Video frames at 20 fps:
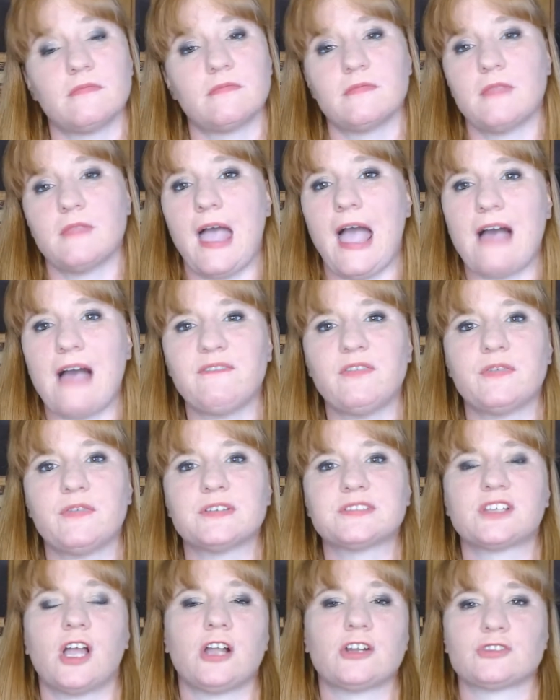half of his
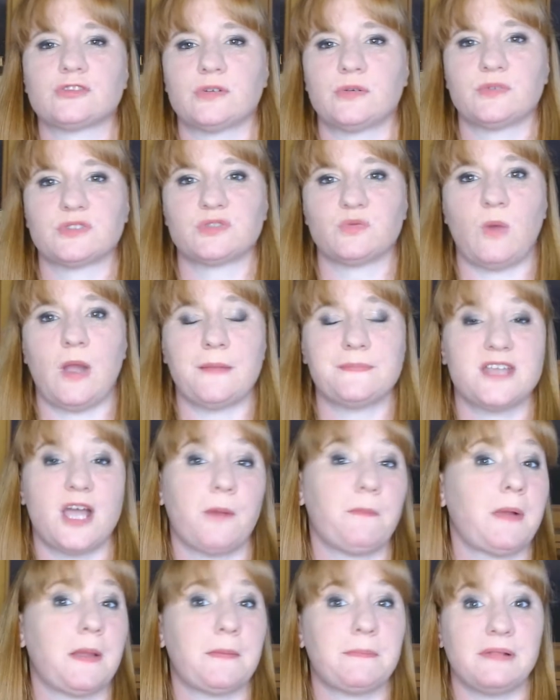country was wiped out
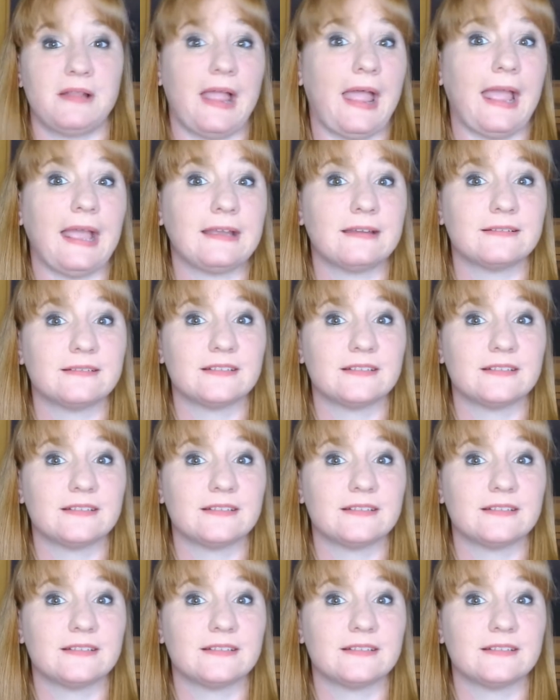by plague.